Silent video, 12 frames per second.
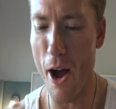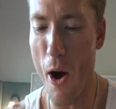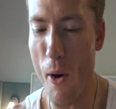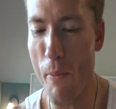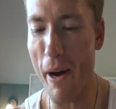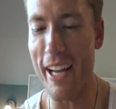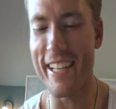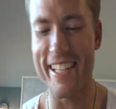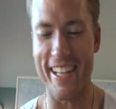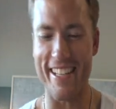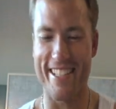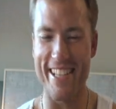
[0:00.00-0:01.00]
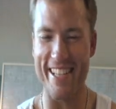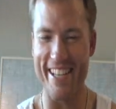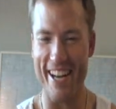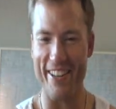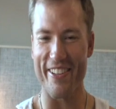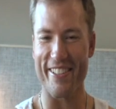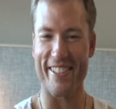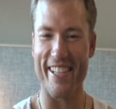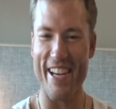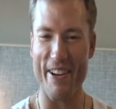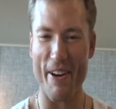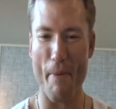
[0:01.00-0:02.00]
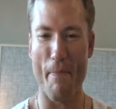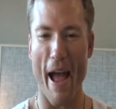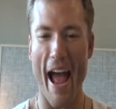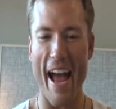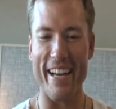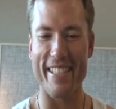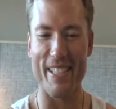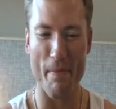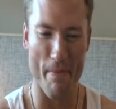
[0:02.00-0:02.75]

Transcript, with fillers: Oh my gosh, another secret, back to